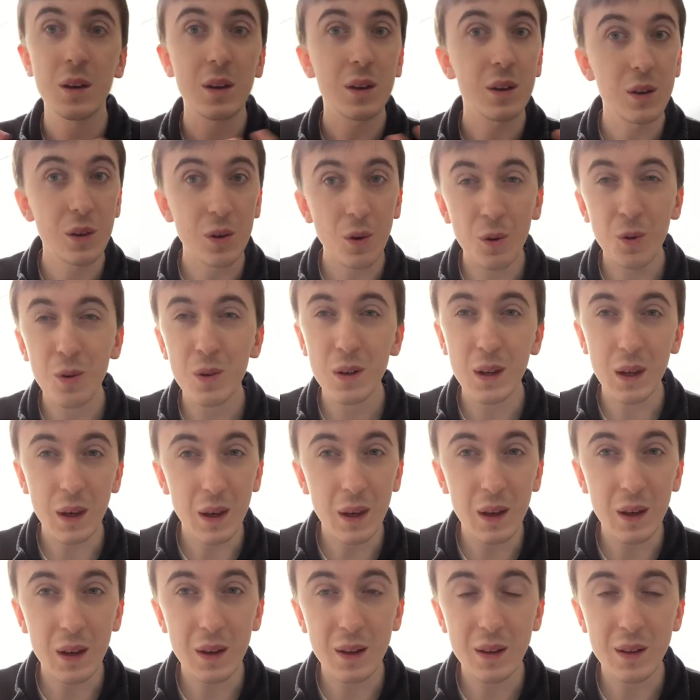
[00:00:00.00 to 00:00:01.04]
You're already
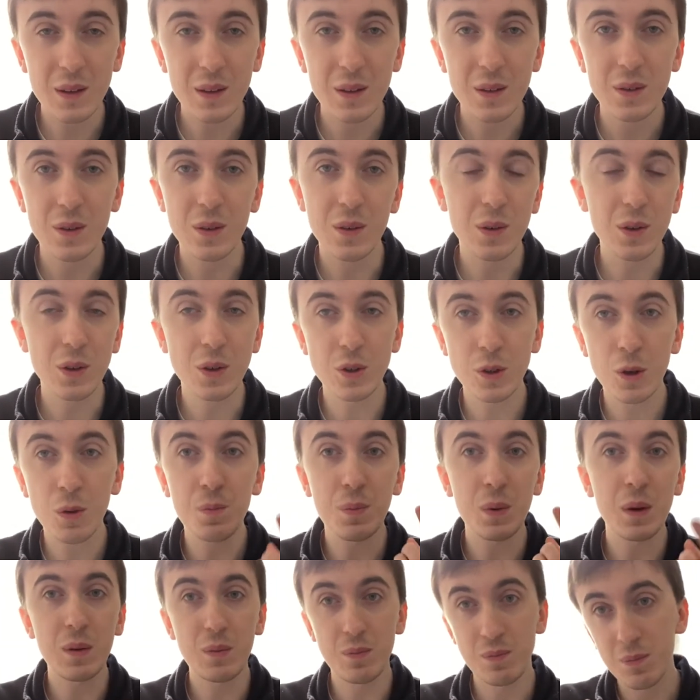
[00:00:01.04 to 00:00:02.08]
here, so you should
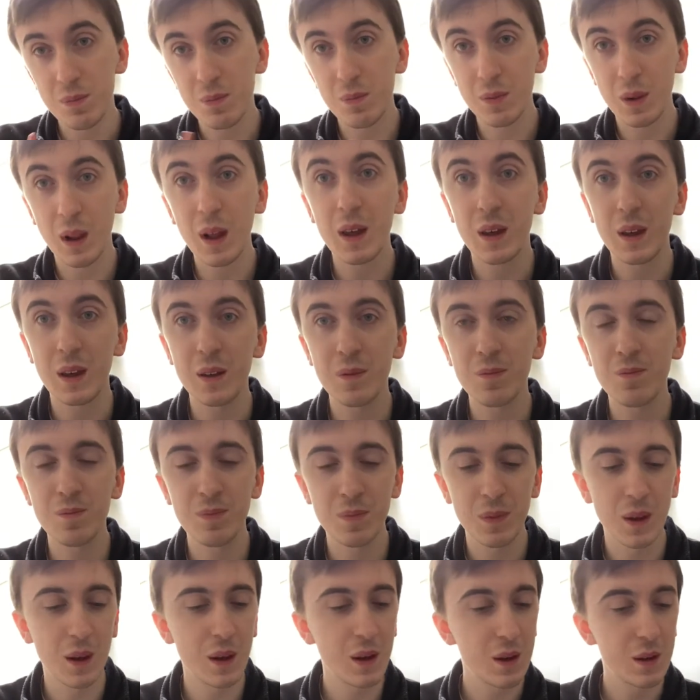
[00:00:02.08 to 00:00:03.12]
be liking,
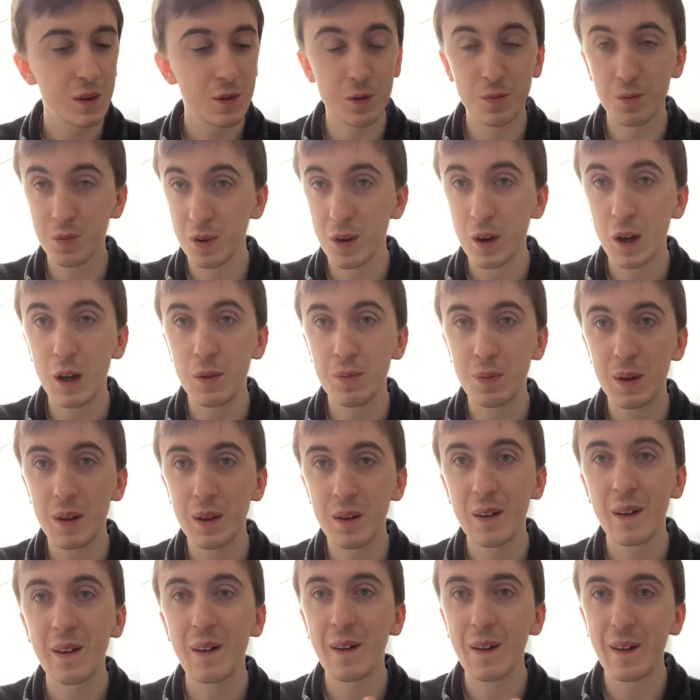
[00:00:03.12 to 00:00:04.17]
subscribing,
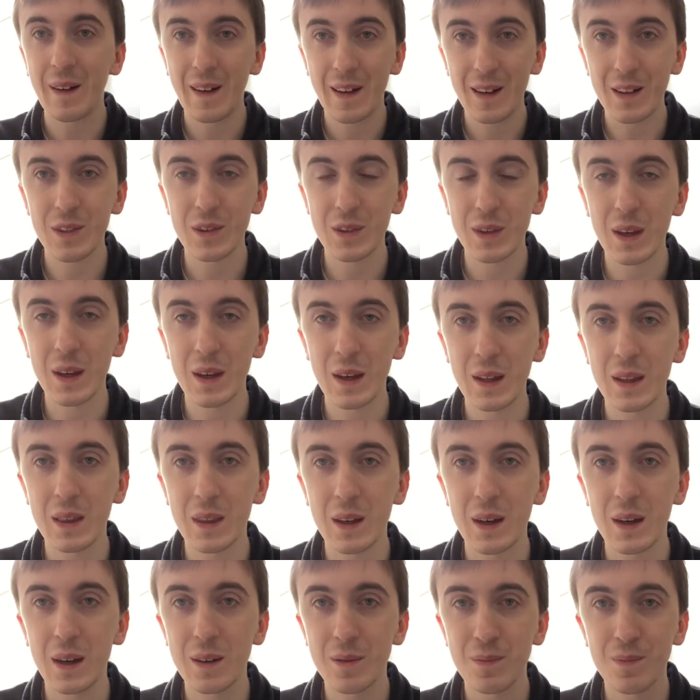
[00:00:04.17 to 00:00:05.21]
and dinging
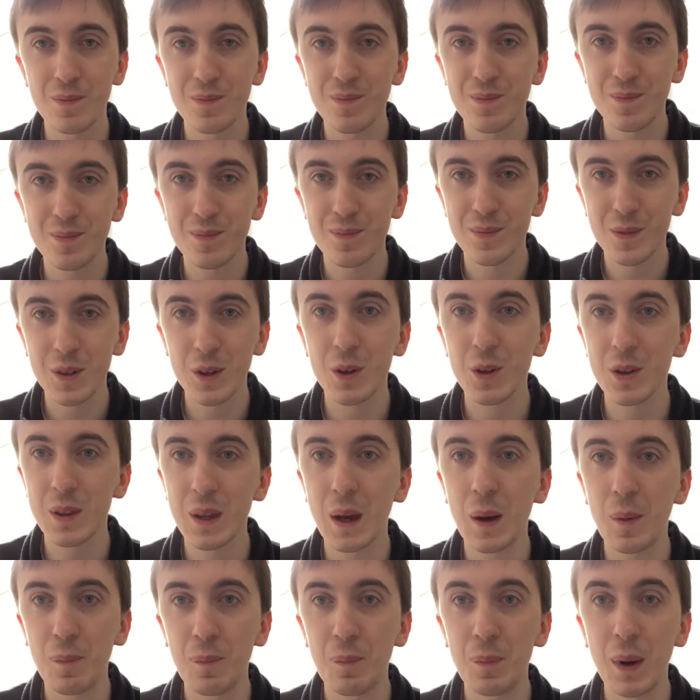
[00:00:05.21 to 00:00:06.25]
that
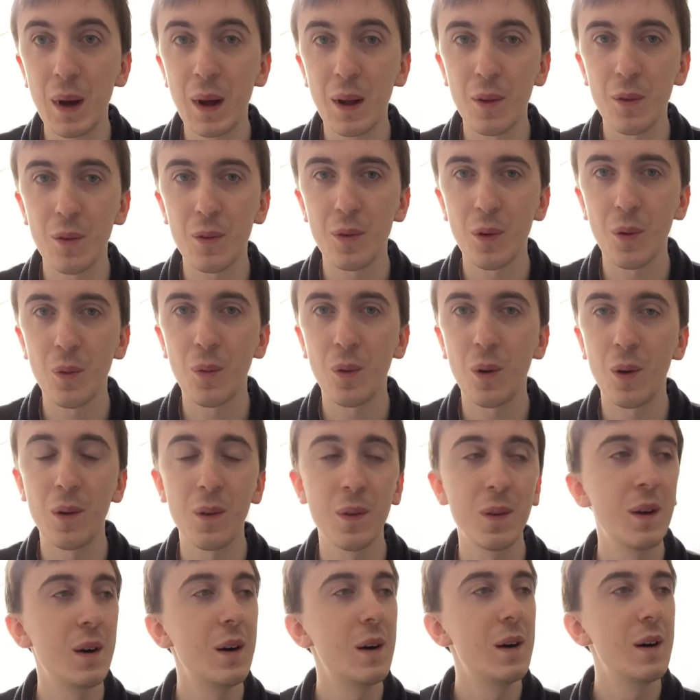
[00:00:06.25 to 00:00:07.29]
goddamn bell for
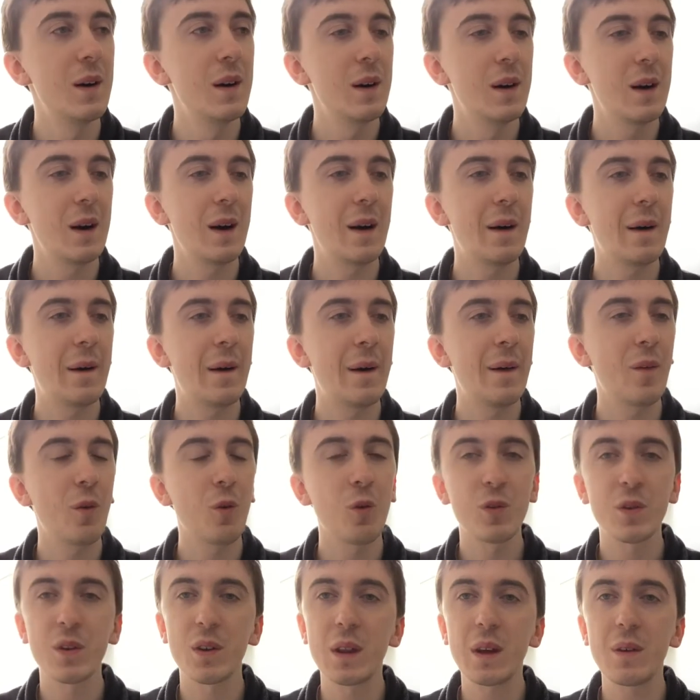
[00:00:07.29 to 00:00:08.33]
one. And
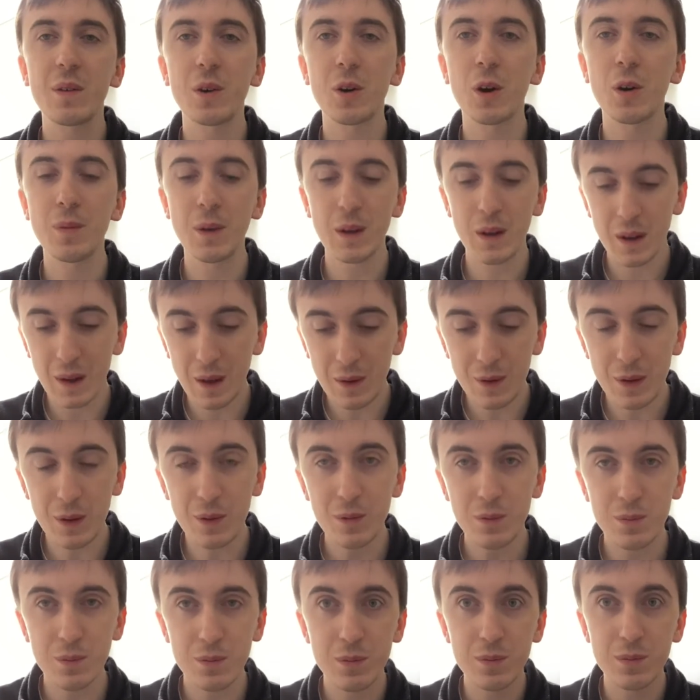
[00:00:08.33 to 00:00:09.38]
also leave a comment if you
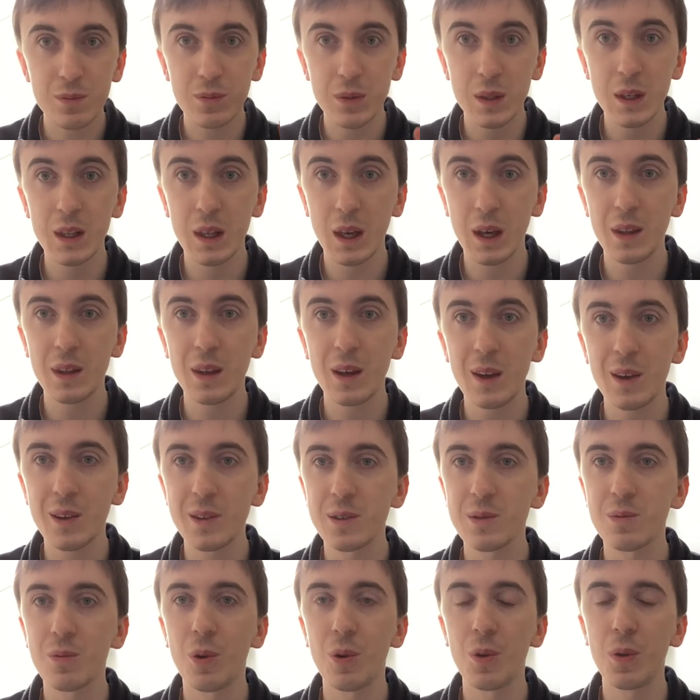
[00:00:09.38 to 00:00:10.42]
did get this,
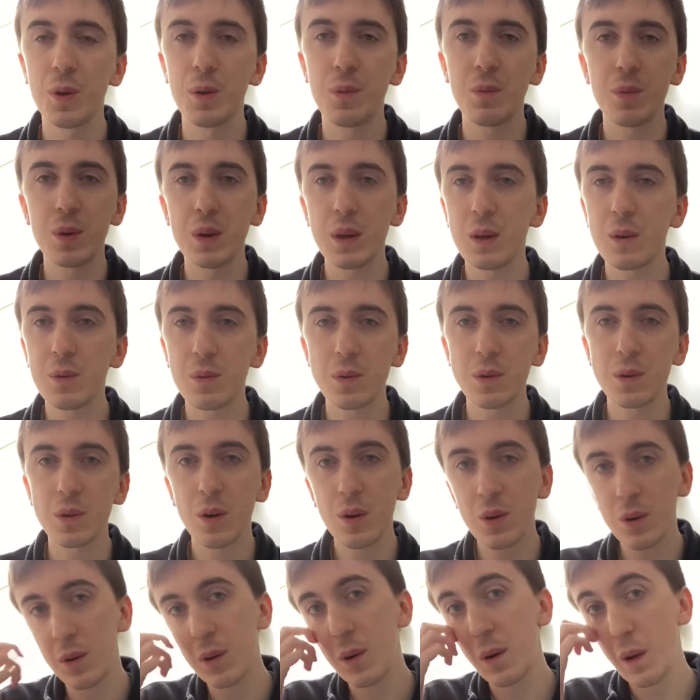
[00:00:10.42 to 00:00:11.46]
what number you
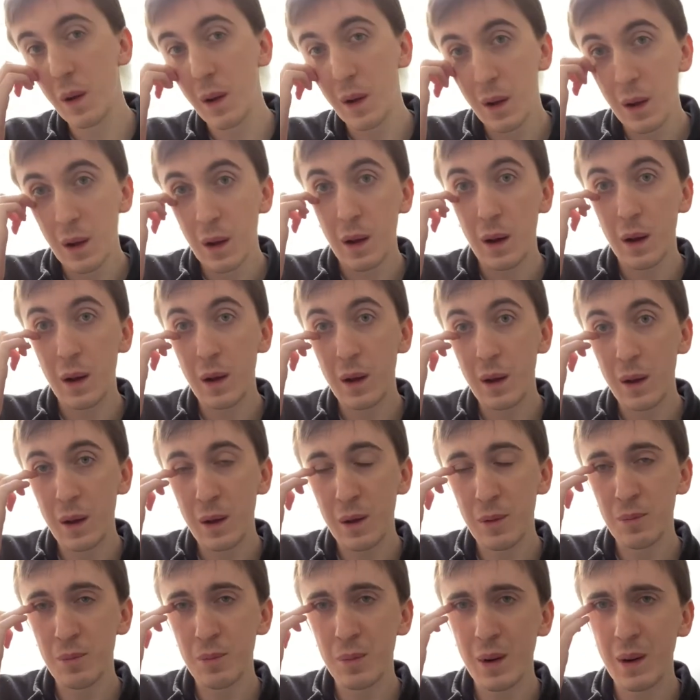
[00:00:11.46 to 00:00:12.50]
got,
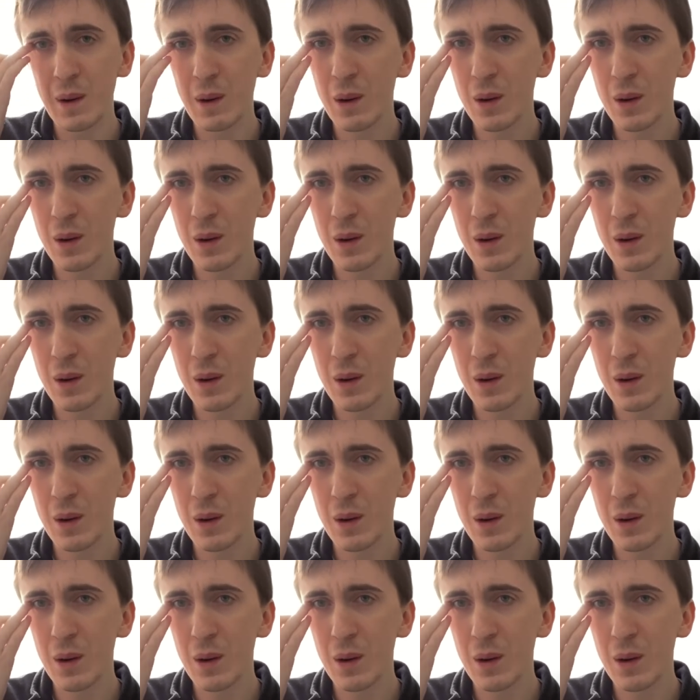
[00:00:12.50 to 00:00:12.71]
and